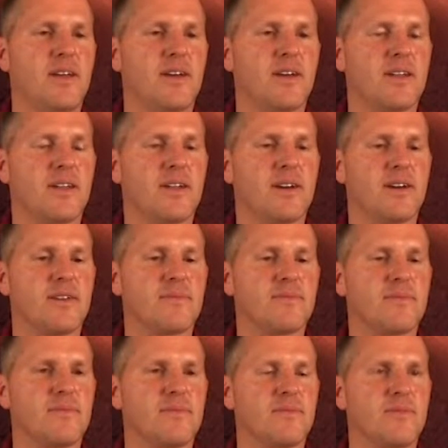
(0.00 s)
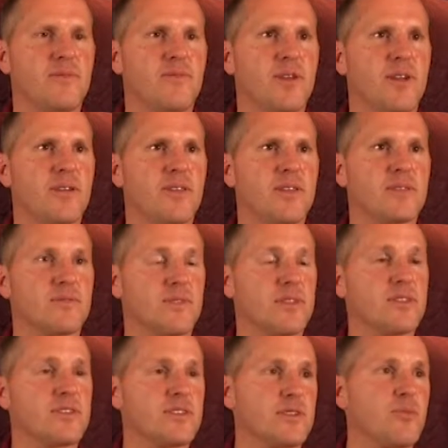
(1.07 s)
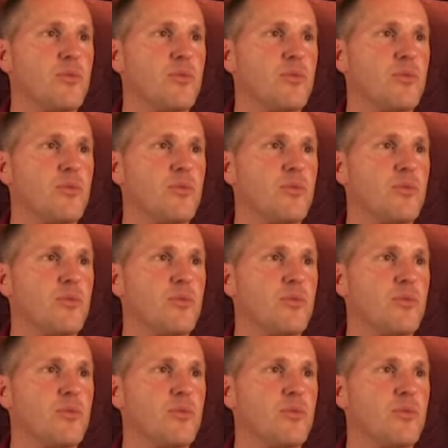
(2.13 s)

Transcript: And we figured this is